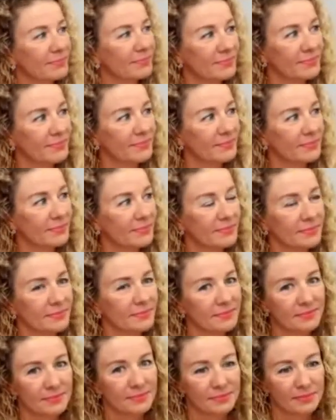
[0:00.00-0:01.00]

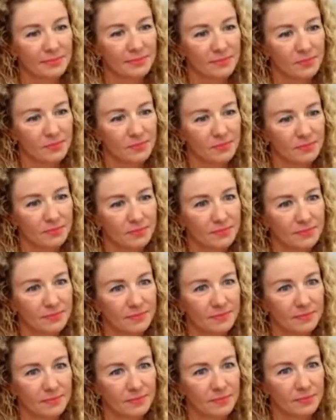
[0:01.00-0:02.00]

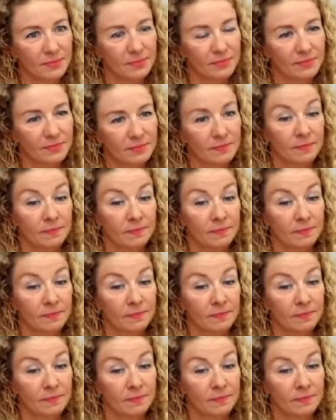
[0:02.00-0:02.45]
No words are spoken by the person on screen.